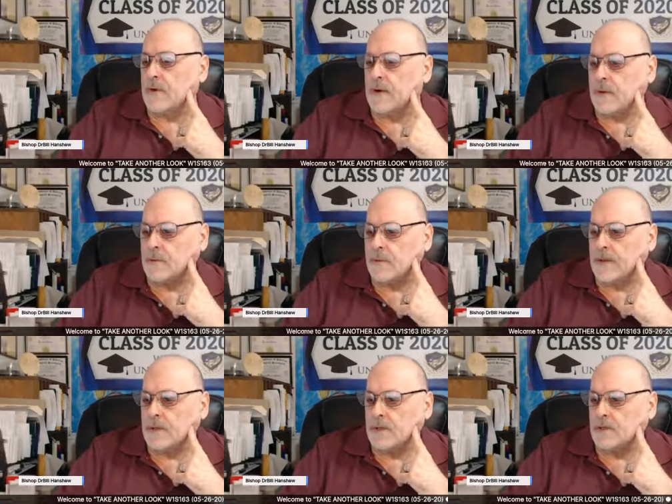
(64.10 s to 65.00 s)
to
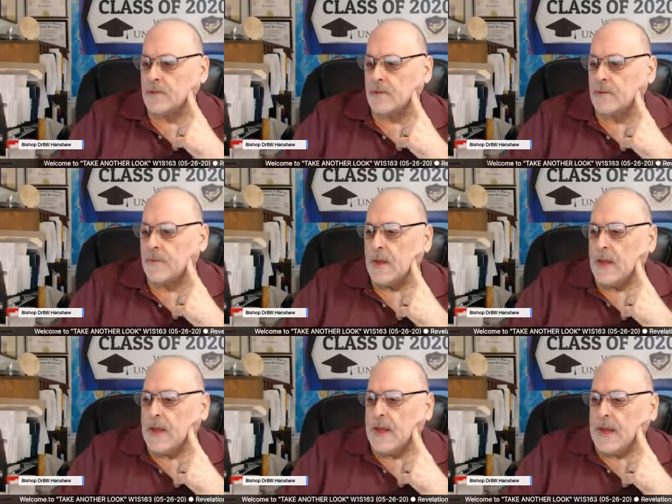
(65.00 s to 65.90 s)
WBSU
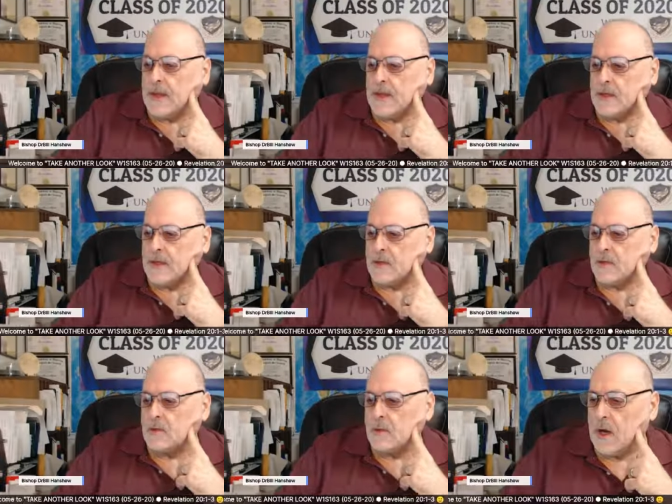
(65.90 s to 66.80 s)
and
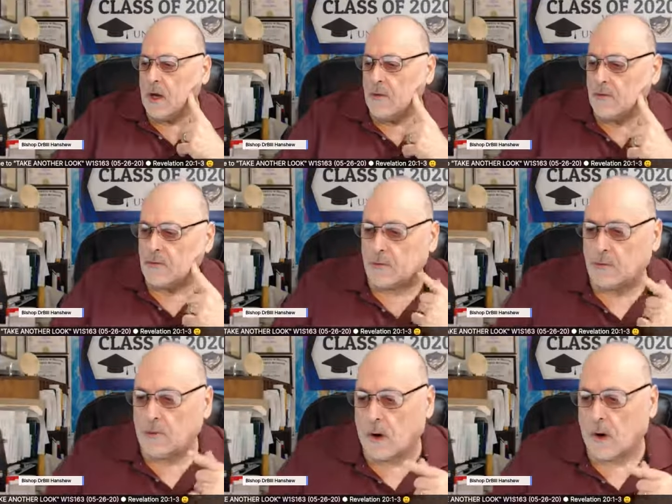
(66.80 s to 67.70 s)
to others
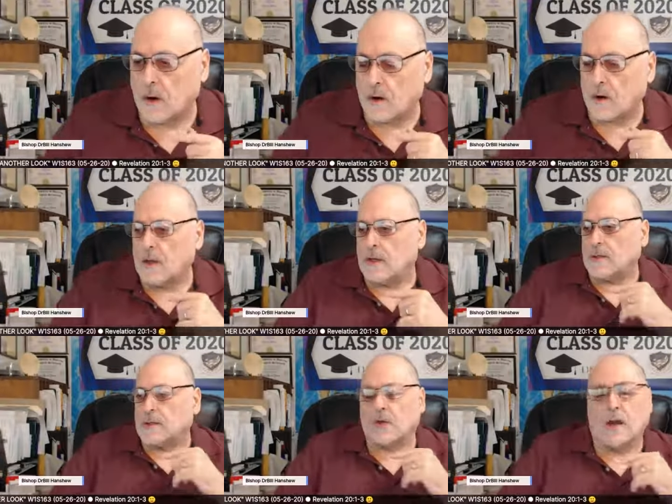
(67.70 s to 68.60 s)
who are
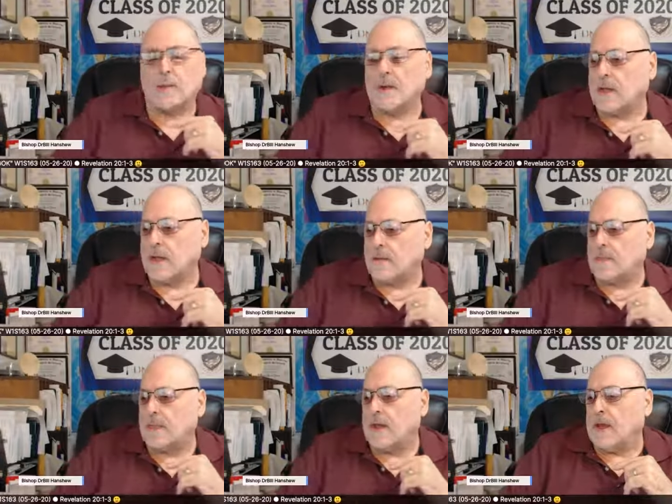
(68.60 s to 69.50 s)
chiming
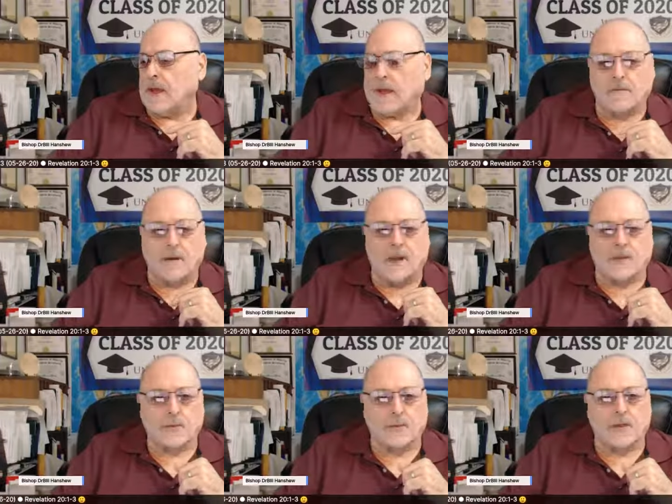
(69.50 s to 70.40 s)
in even
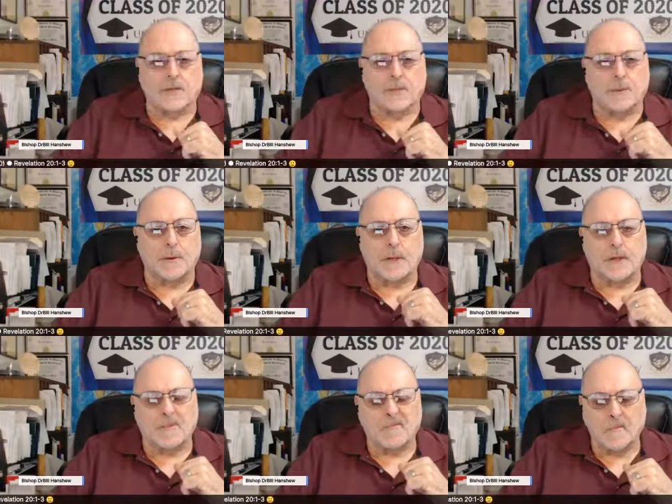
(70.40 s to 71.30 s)
as we
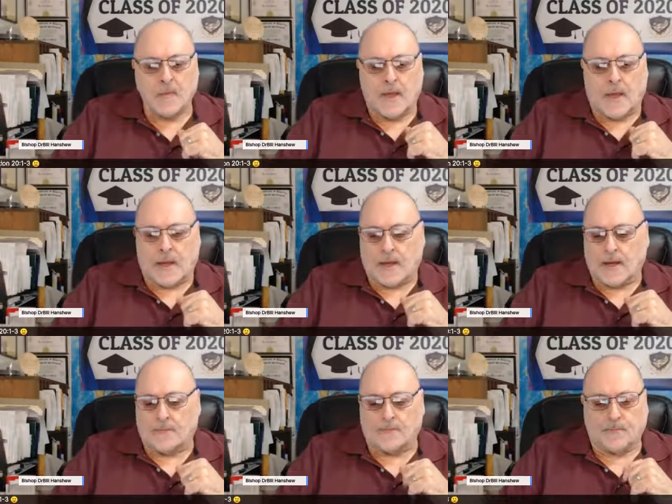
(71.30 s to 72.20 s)
speak.
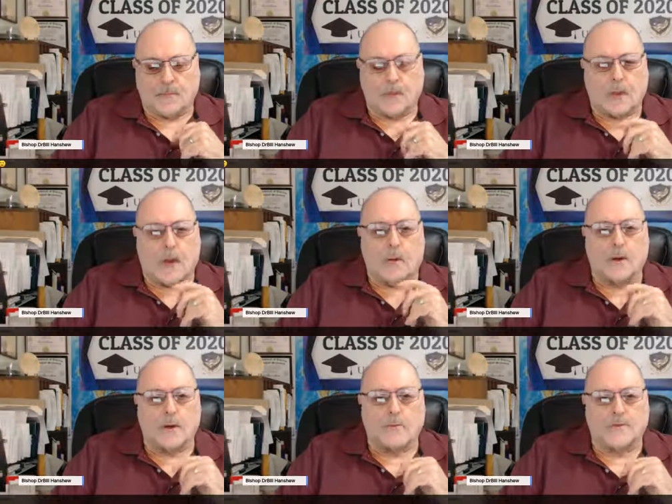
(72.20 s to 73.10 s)
And I
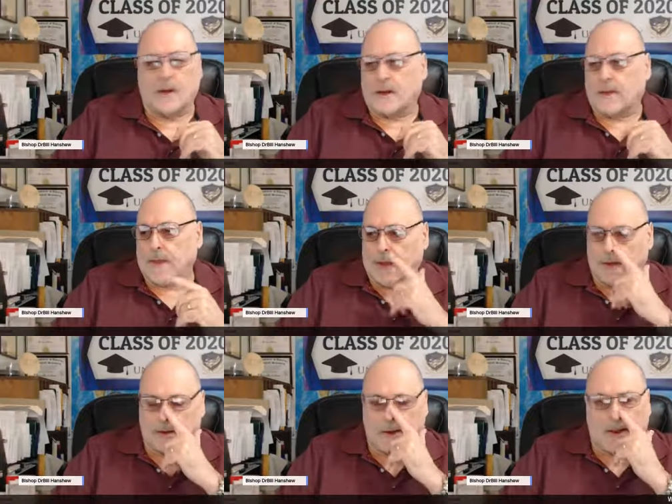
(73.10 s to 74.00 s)
want to say
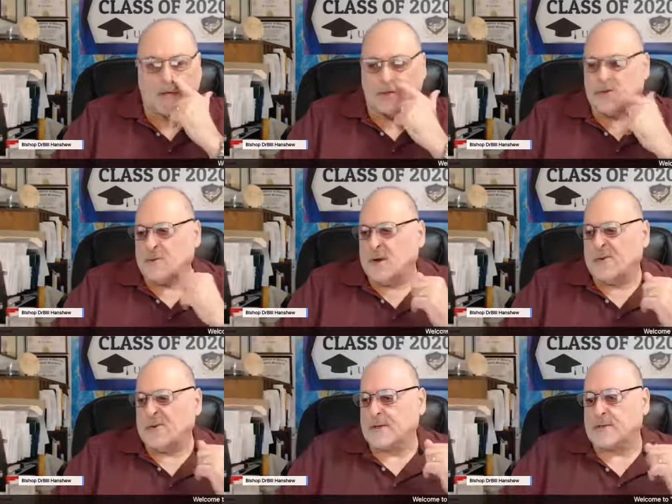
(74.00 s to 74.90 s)
that uh, as you
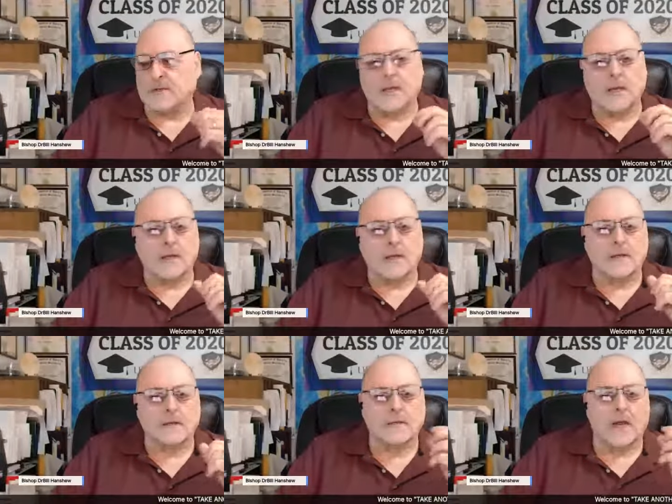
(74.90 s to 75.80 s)
notice the
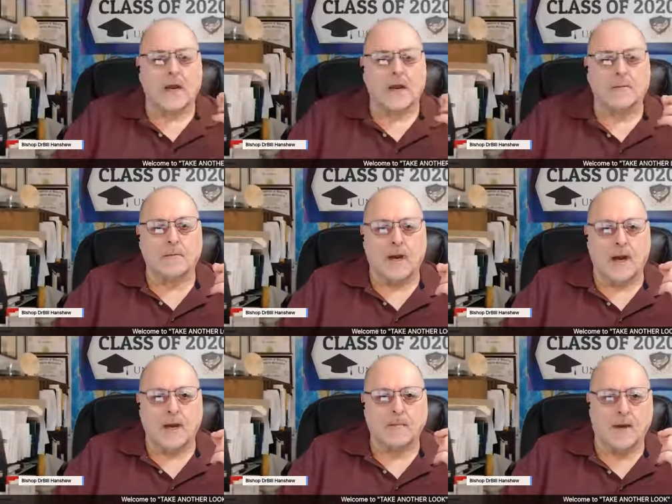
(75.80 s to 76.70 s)
sign
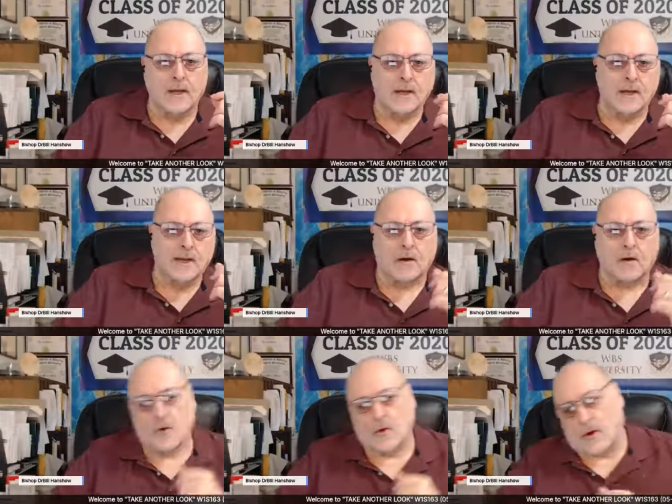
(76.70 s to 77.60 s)
behind my head,
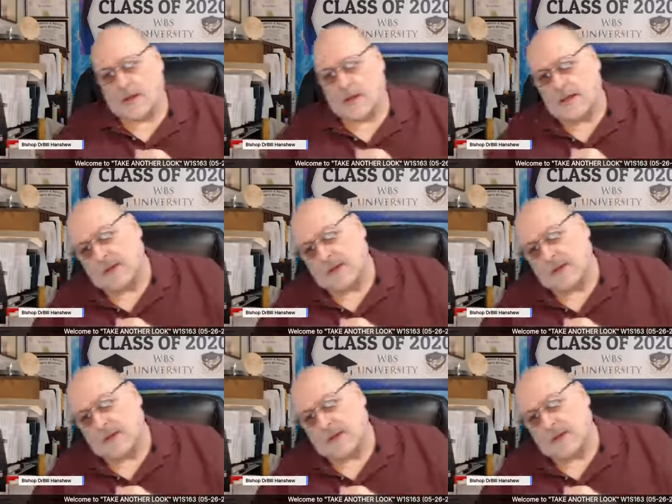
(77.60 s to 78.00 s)
although I can't